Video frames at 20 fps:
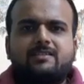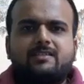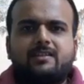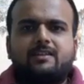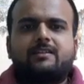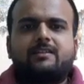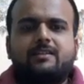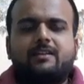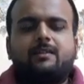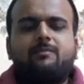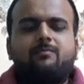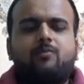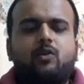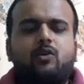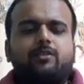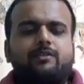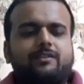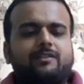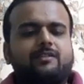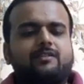certain
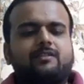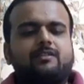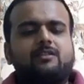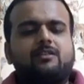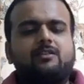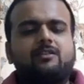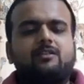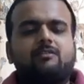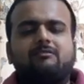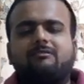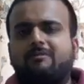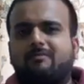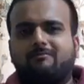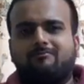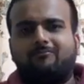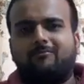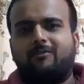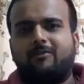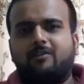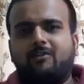important
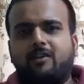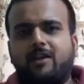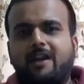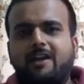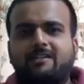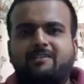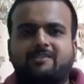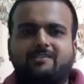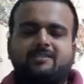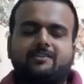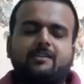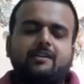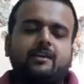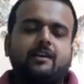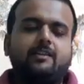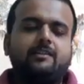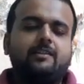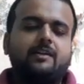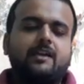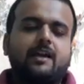traits
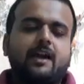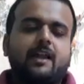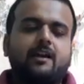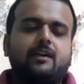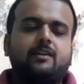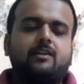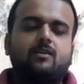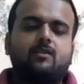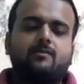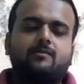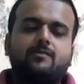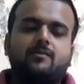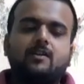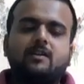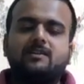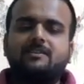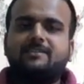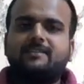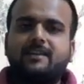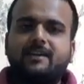in the character of
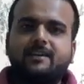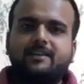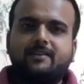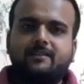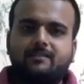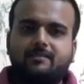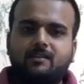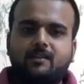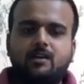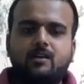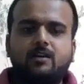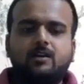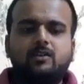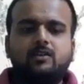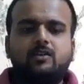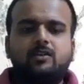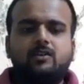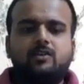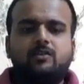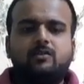Satan.
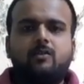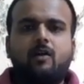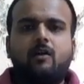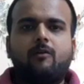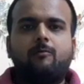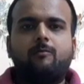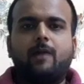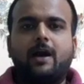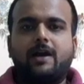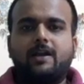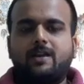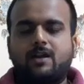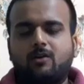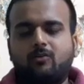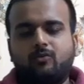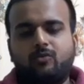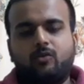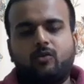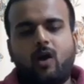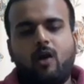By now
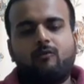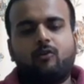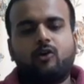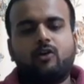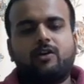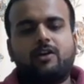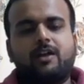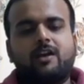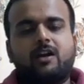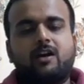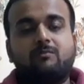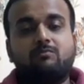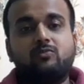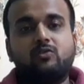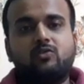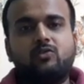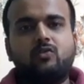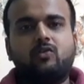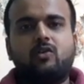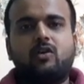you have already come to
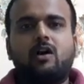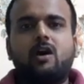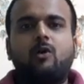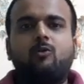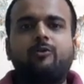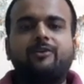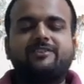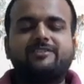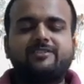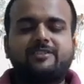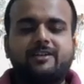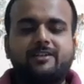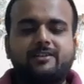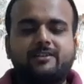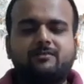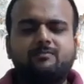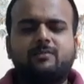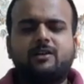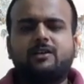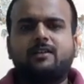know how is
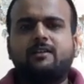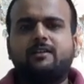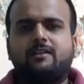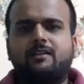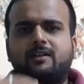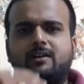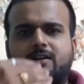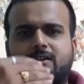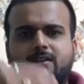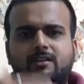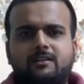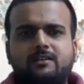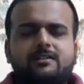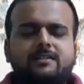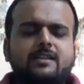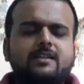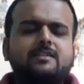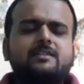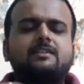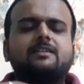Satan, but
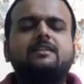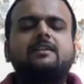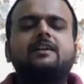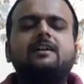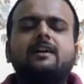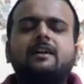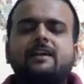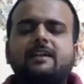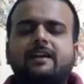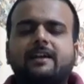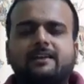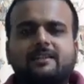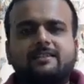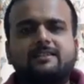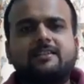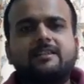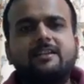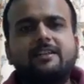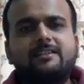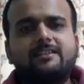just let
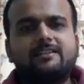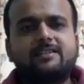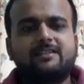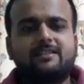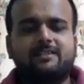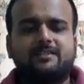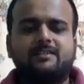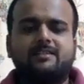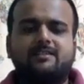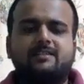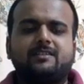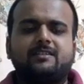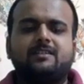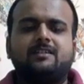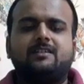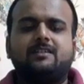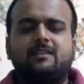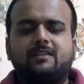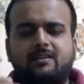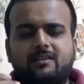us list
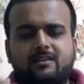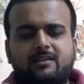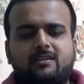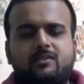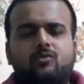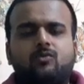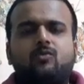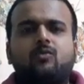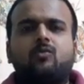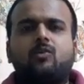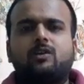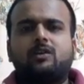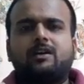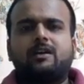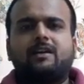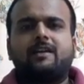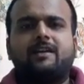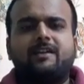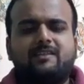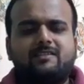what
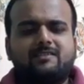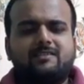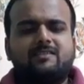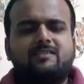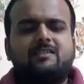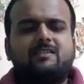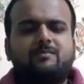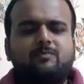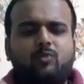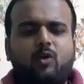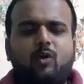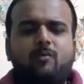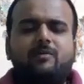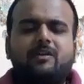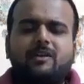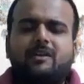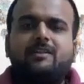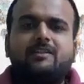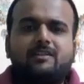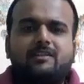are his
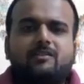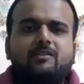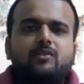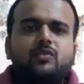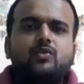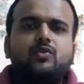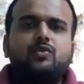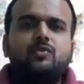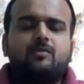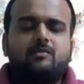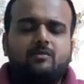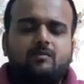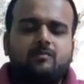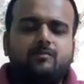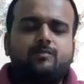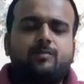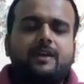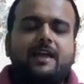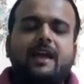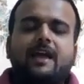prominent
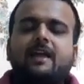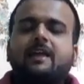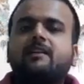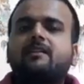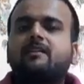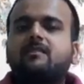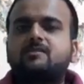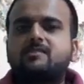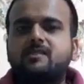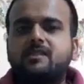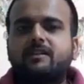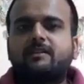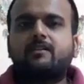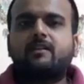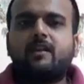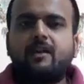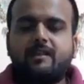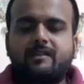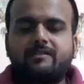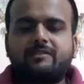characteristic
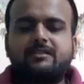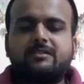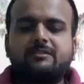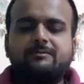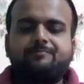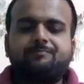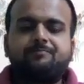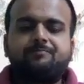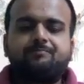traits.